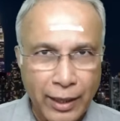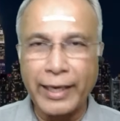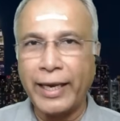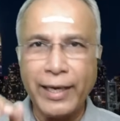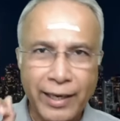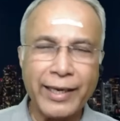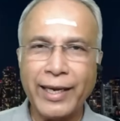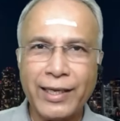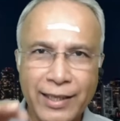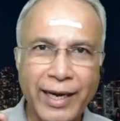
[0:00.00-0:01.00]
Again and
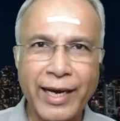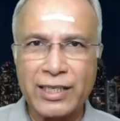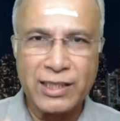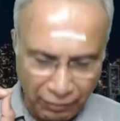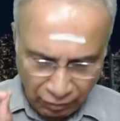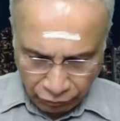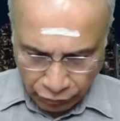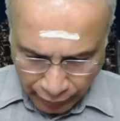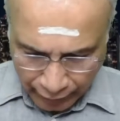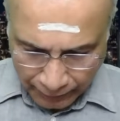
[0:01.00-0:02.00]
again, the guy is giving
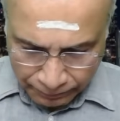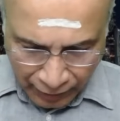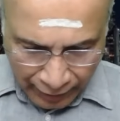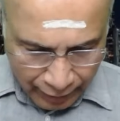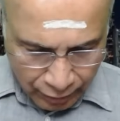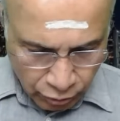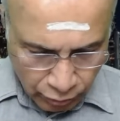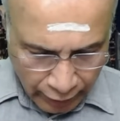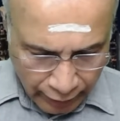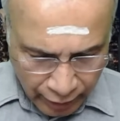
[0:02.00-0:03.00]
fuel to
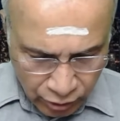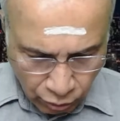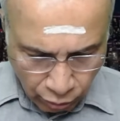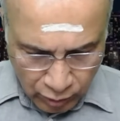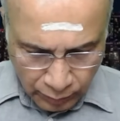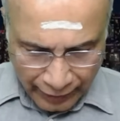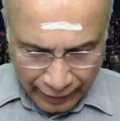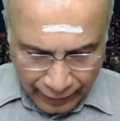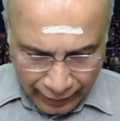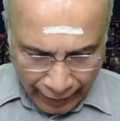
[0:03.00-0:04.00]
increase core
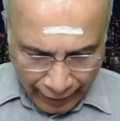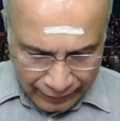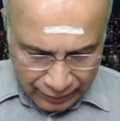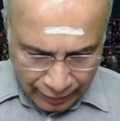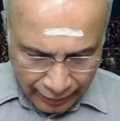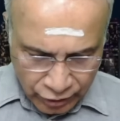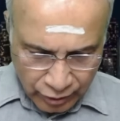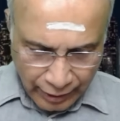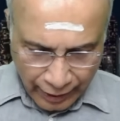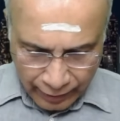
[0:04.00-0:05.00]
speed,
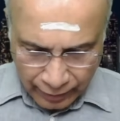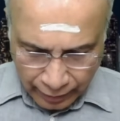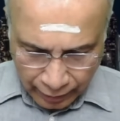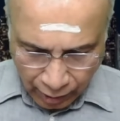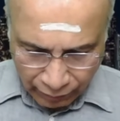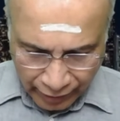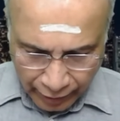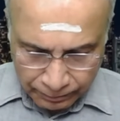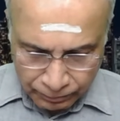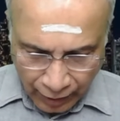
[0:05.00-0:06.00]
acceleration, and
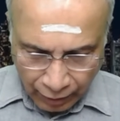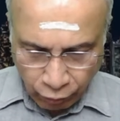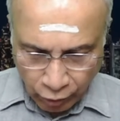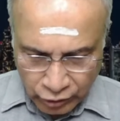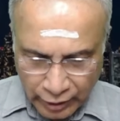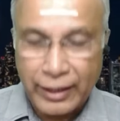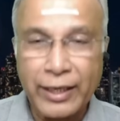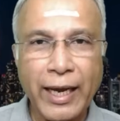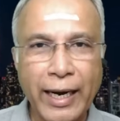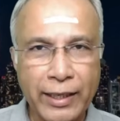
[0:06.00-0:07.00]
recovery.
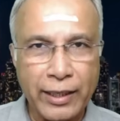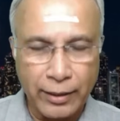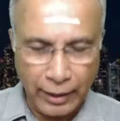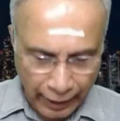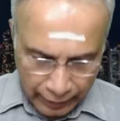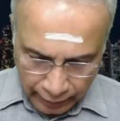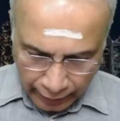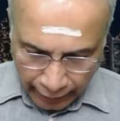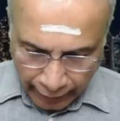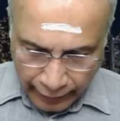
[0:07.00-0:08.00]
Unfortunately, at
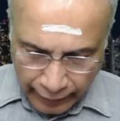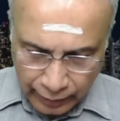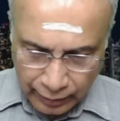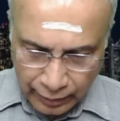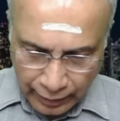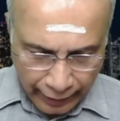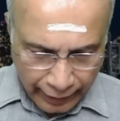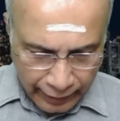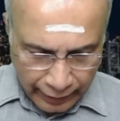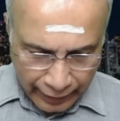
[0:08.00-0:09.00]
8,
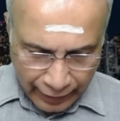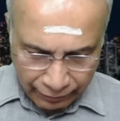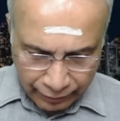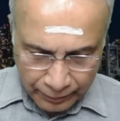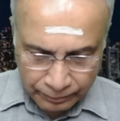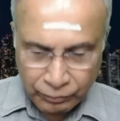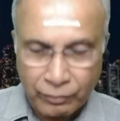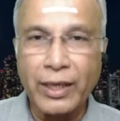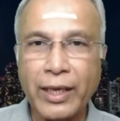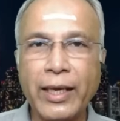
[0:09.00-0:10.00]
9, 11,
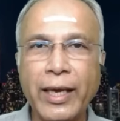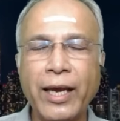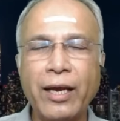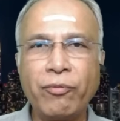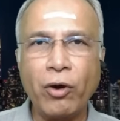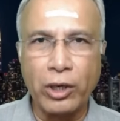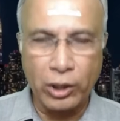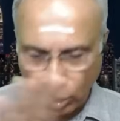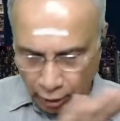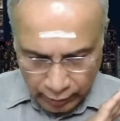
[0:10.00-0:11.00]
the EAFR
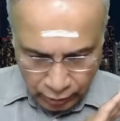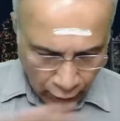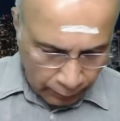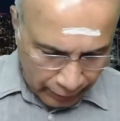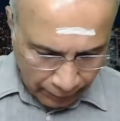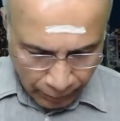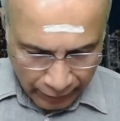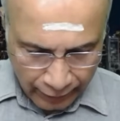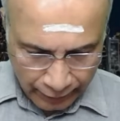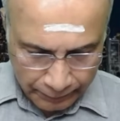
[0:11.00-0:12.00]
recording stopped
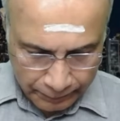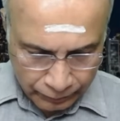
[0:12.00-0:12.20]
completely.